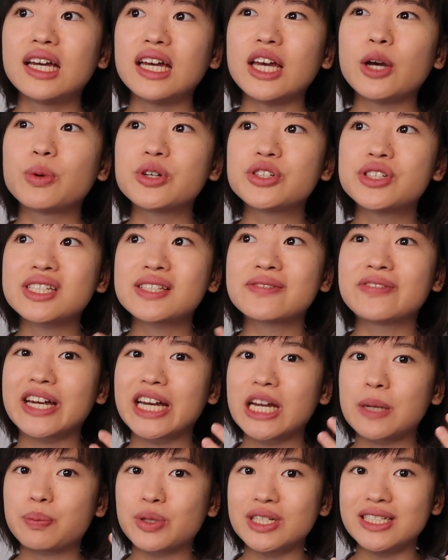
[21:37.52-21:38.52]
It was just
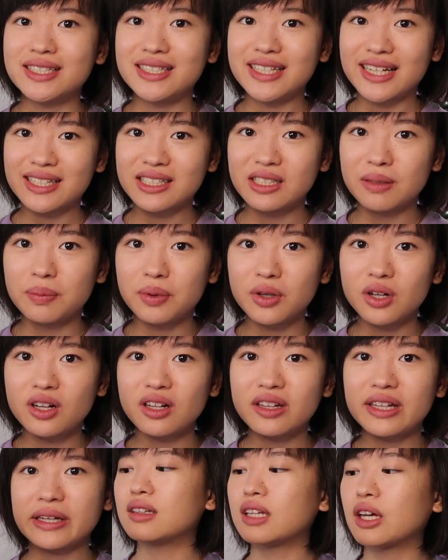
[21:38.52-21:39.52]
very
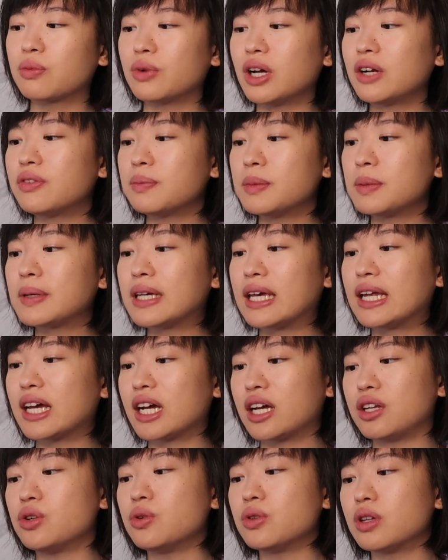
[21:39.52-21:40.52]
predictable. Like right from the
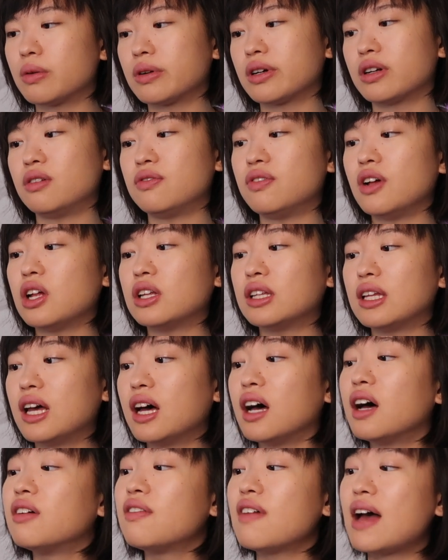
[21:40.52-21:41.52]
beginning, I knew they were gonna fall in
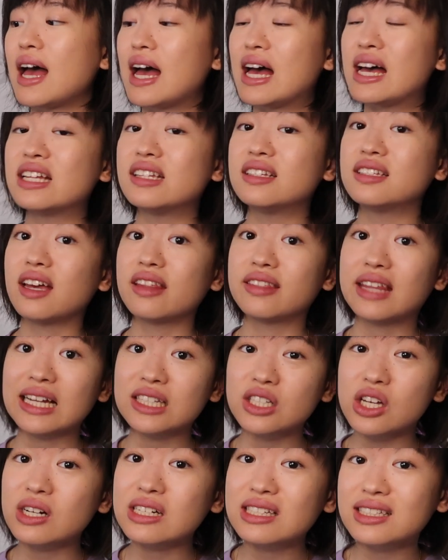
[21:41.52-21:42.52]
love, and
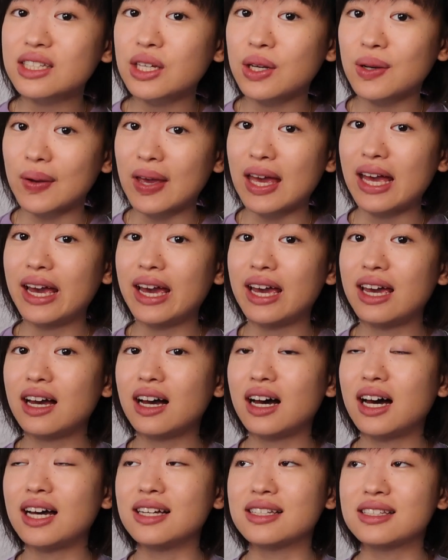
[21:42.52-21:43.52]
that's honestly okay.
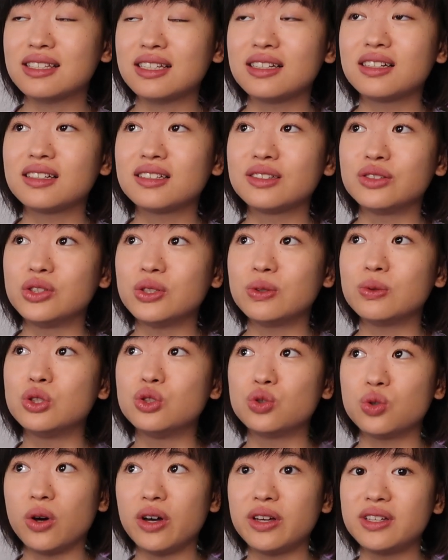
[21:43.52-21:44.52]
I still do
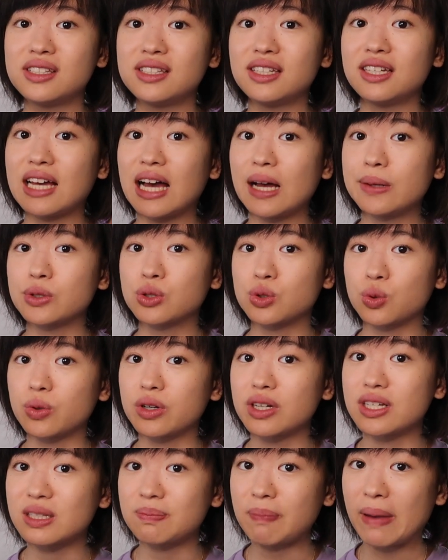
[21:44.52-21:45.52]
enjoy seeing how
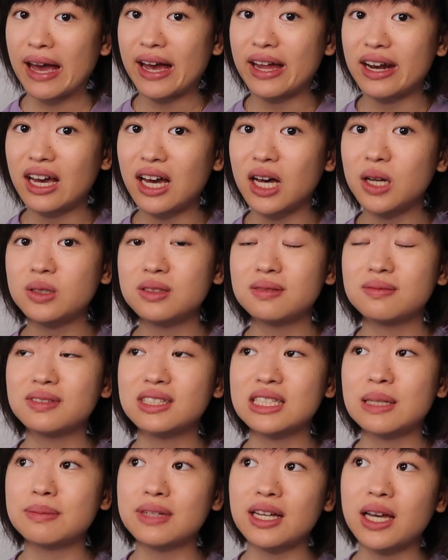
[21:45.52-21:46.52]
stories pan out
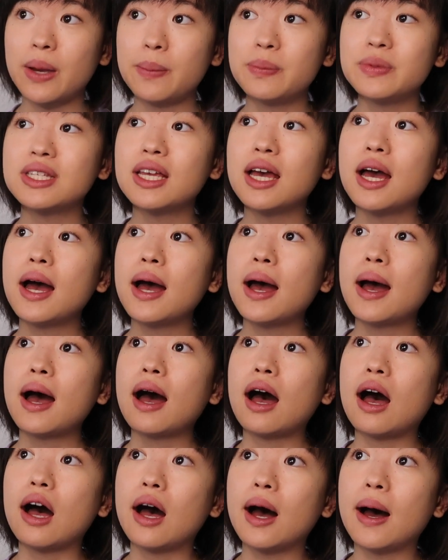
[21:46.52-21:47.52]
sometimes,
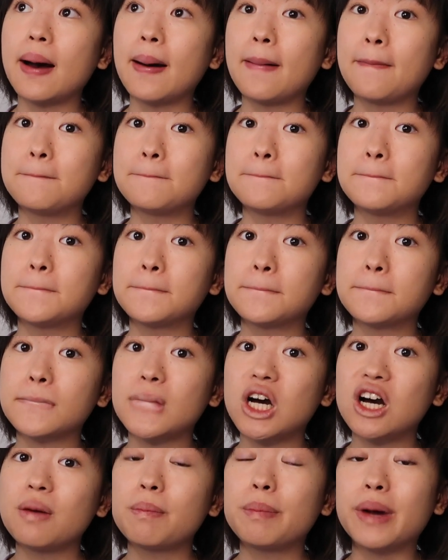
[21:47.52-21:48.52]

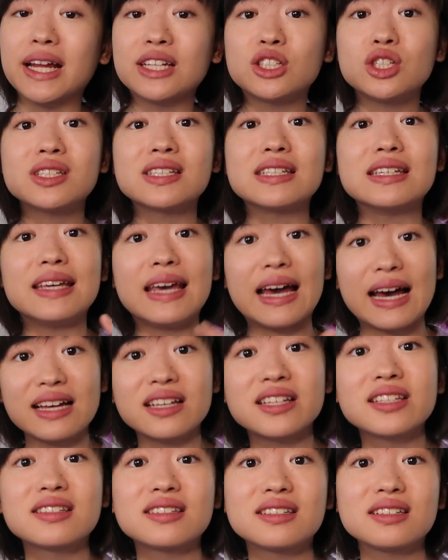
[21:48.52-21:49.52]
but I just
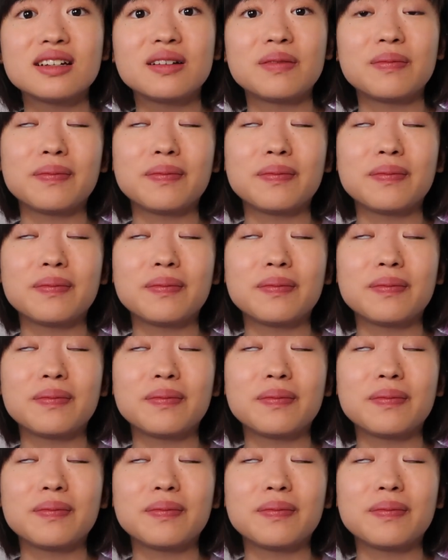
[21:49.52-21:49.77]
guessed